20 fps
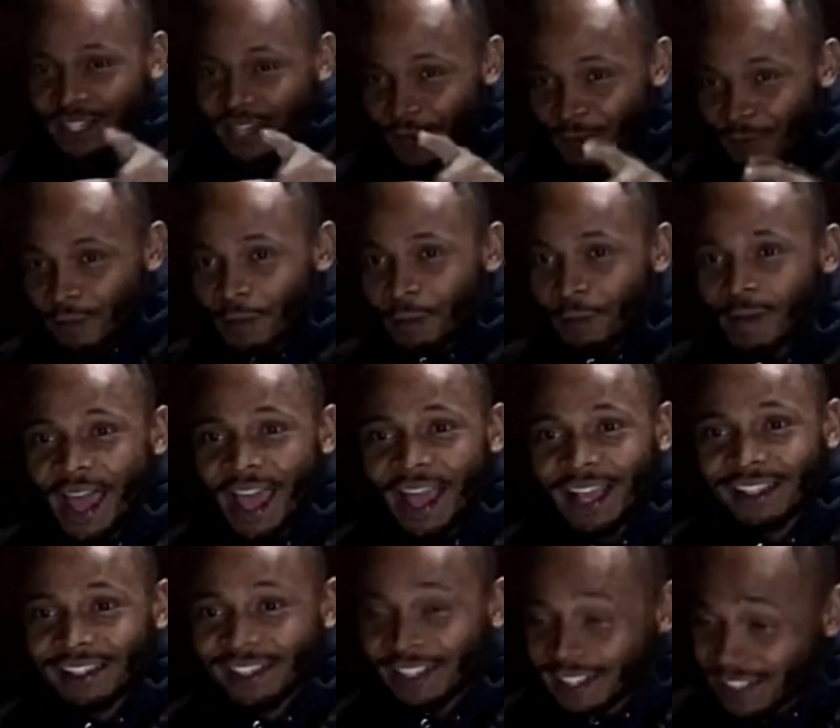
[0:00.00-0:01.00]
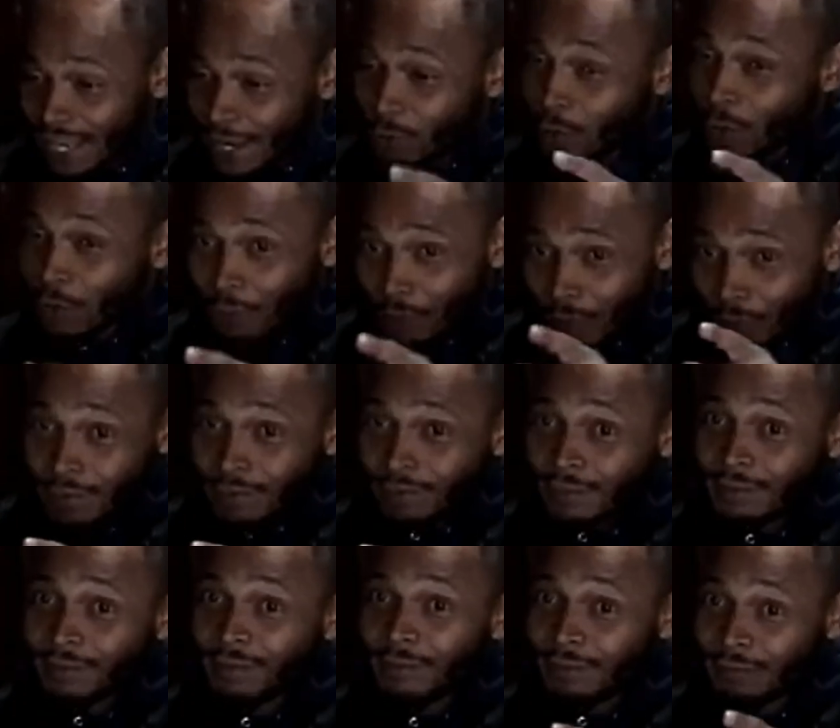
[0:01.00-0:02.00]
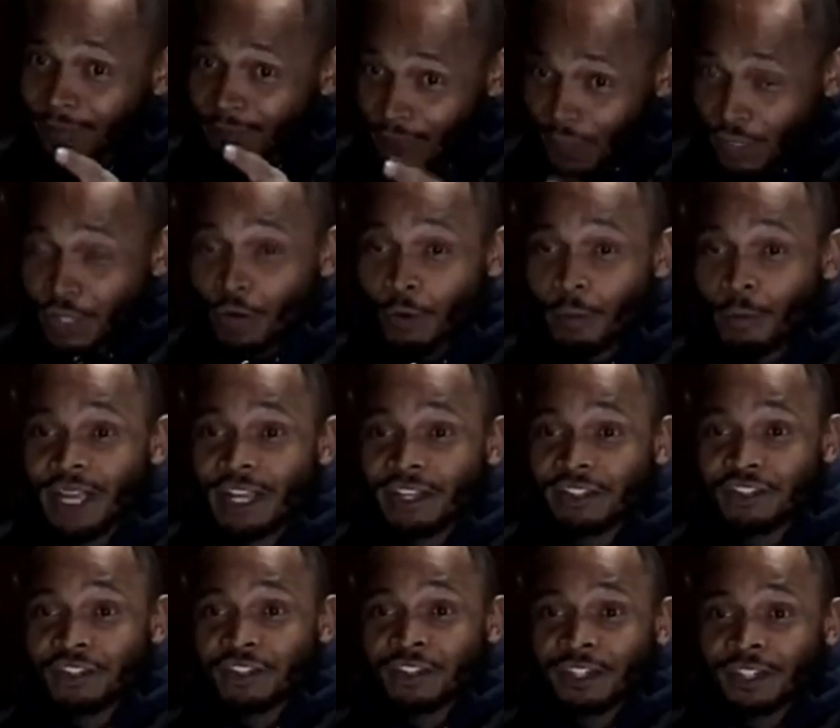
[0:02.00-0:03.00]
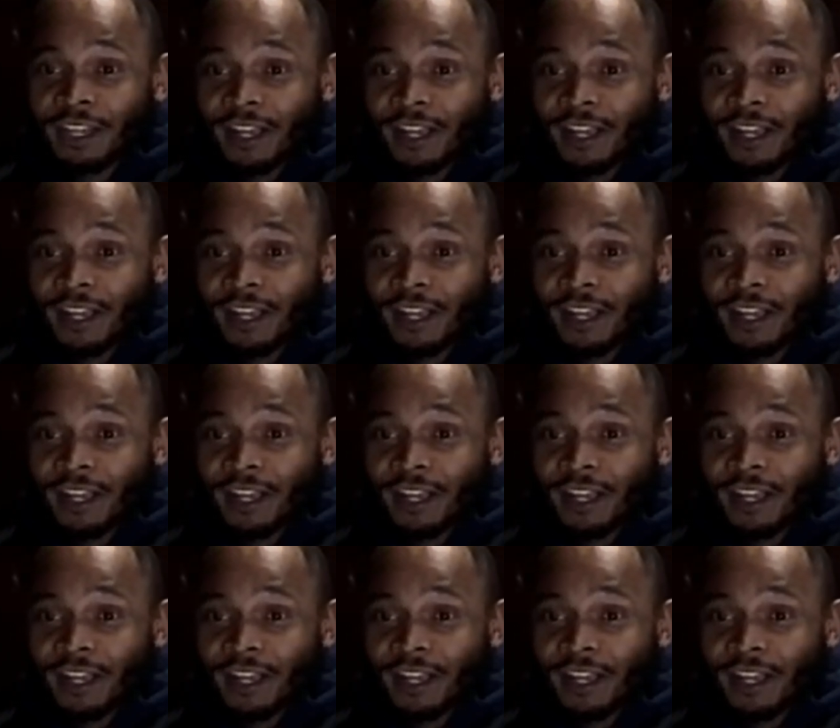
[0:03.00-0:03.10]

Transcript: out for the blacks, because they will fuck your bitch.